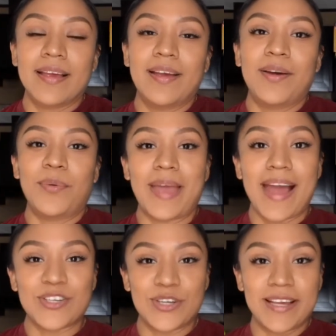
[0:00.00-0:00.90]
We
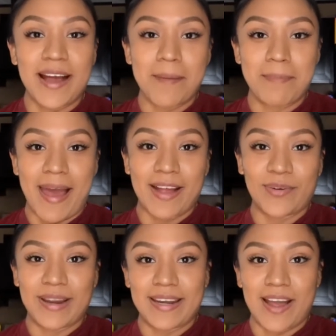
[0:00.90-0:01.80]
actually got back
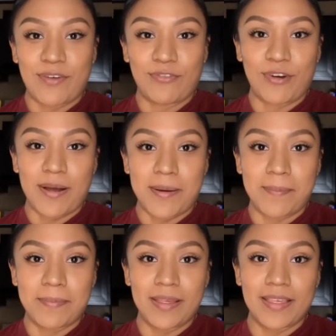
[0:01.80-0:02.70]
right now from
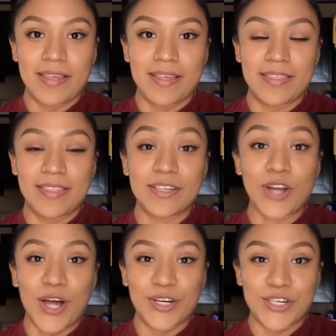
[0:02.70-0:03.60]
the
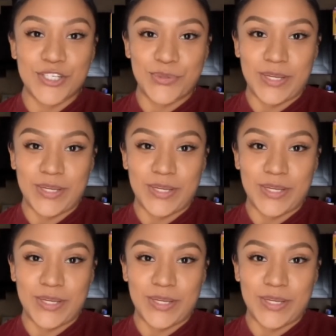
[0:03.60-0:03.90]
Dollar Tree.